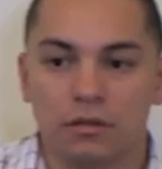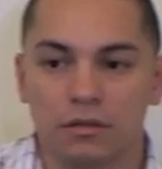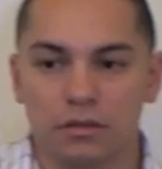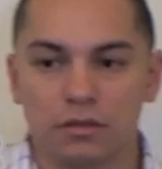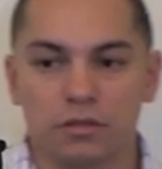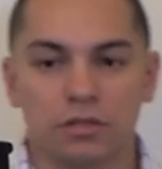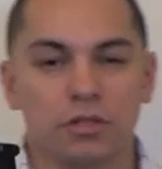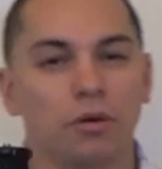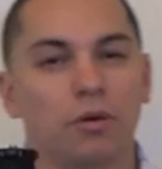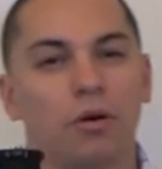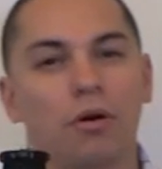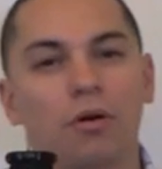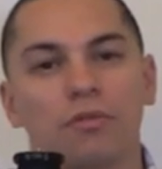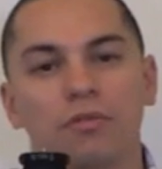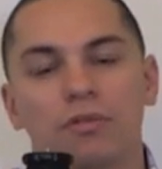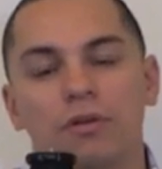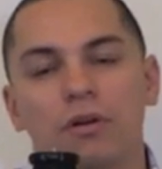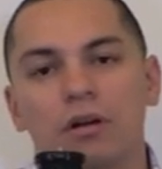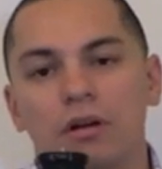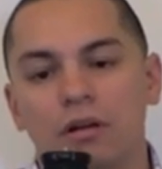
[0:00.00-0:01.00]
So
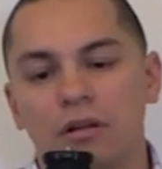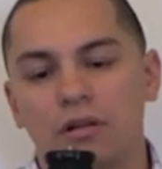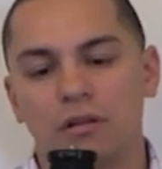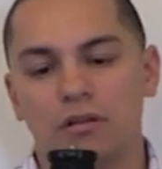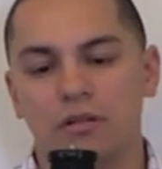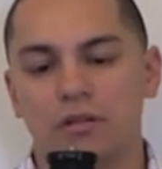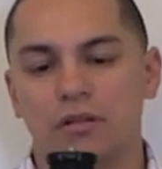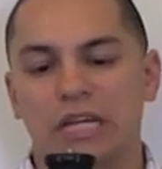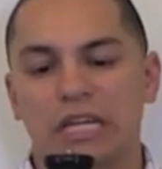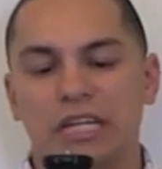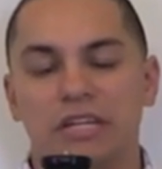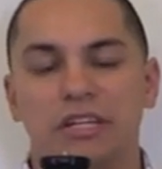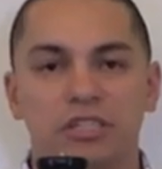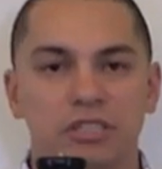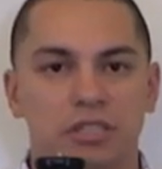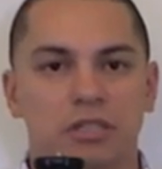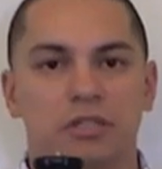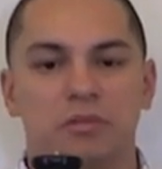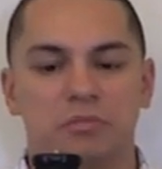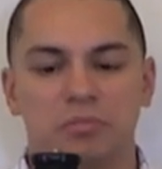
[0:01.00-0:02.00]
overall
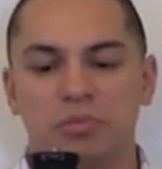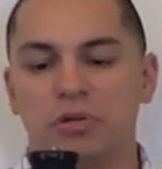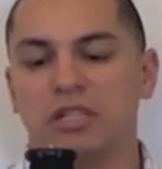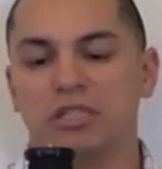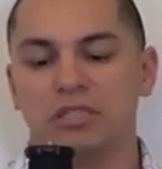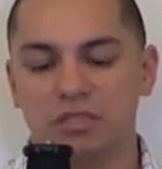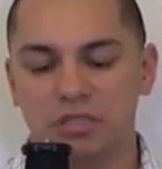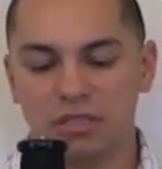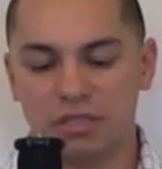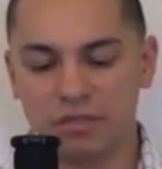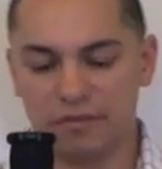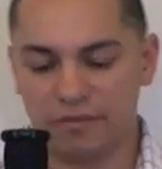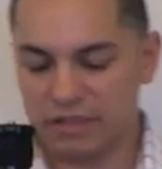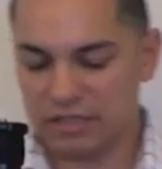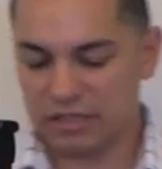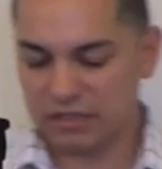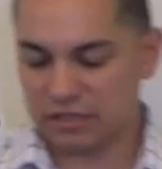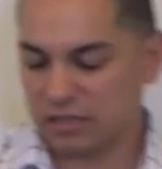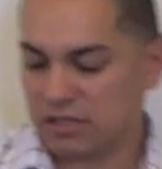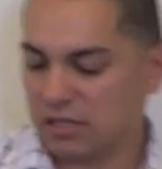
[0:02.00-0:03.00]
initial impressions of
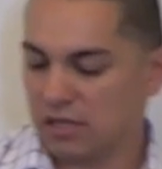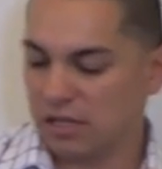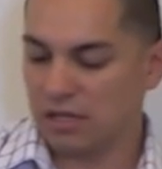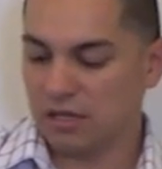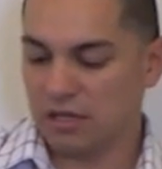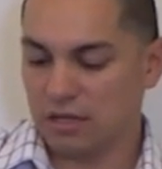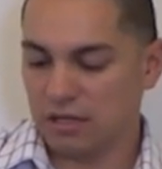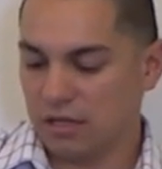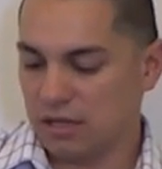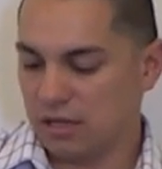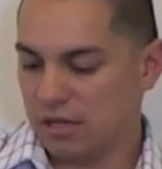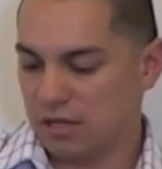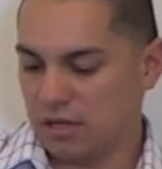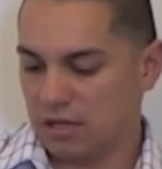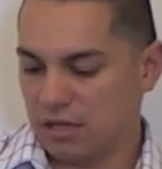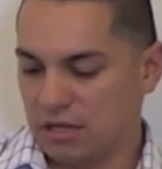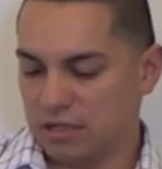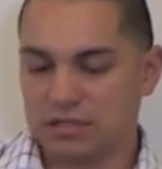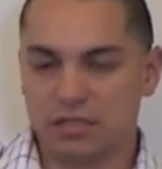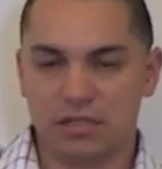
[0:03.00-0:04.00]
this,
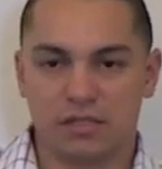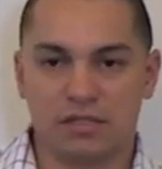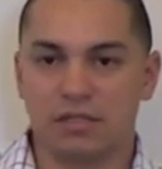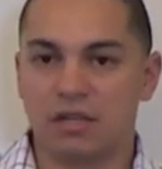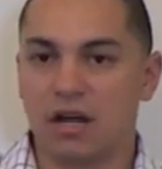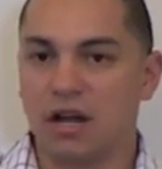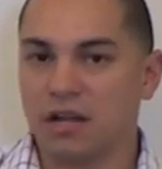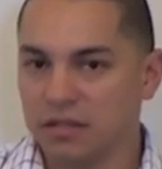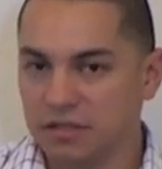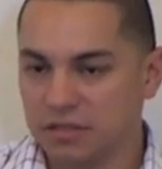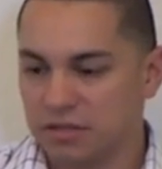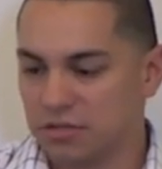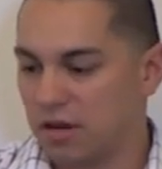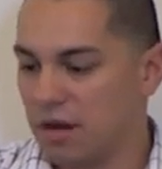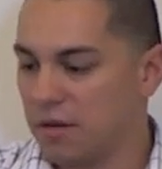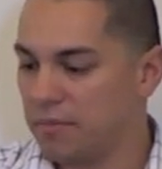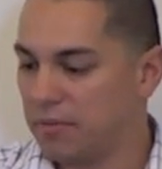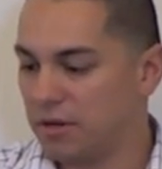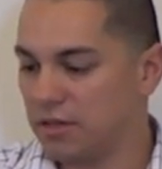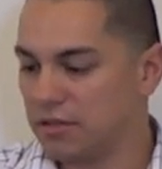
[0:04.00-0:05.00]
it's a solid
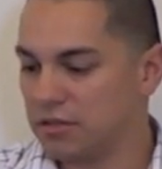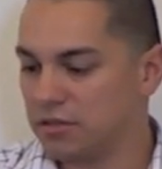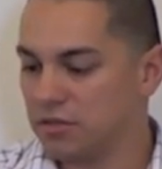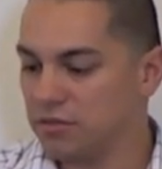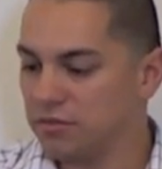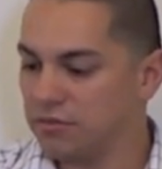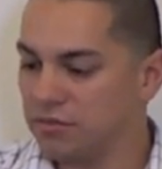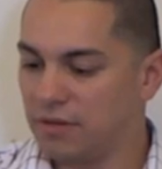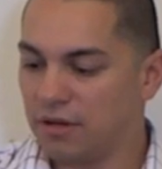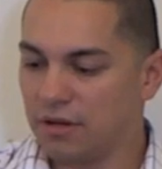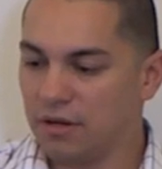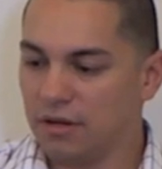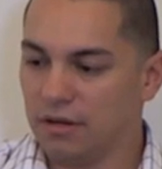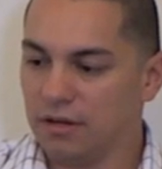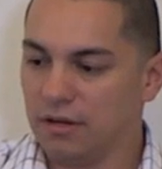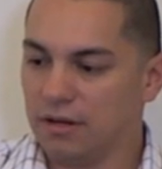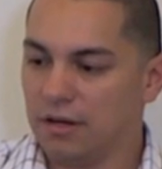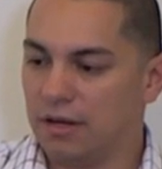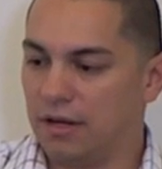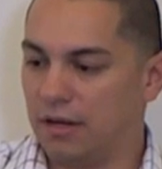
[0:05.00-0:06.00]
tripod so far.
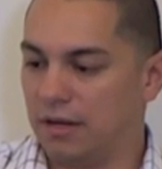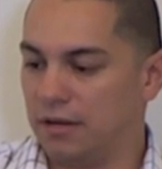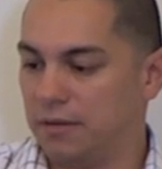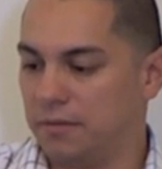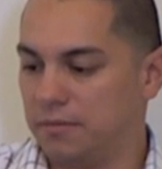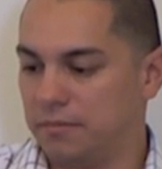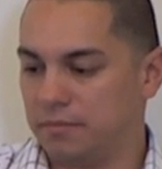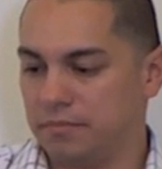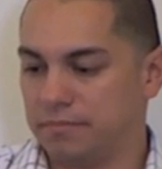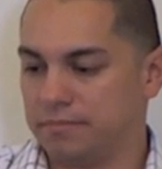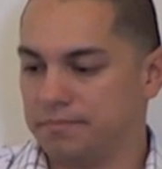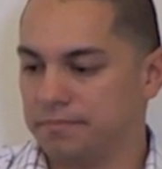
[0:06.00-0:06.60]
Um,